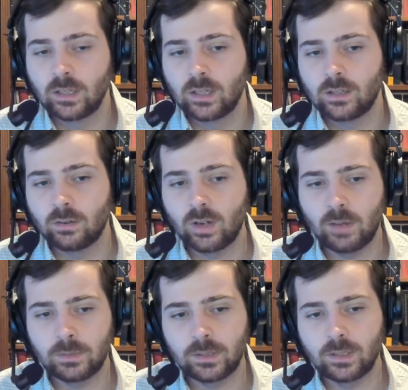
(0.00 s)
So
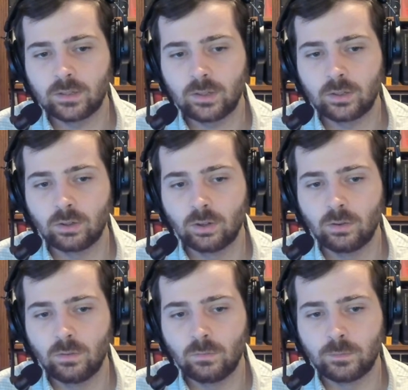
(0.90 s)
common things to
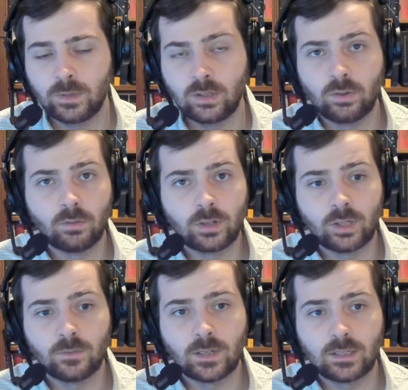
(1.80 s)
go would be storage
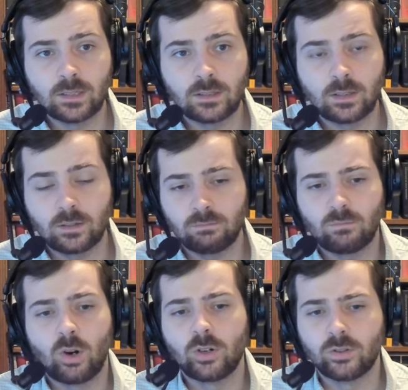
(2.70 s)
devices like
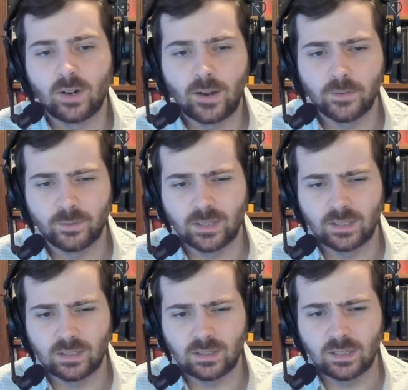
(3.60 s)
hard drives or
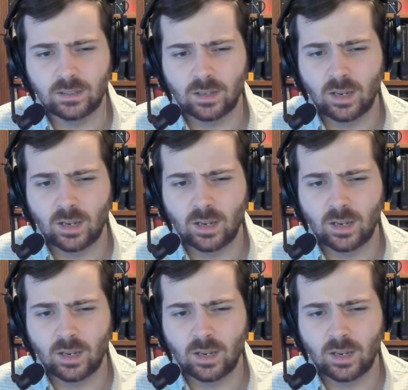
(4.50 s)
SSDs.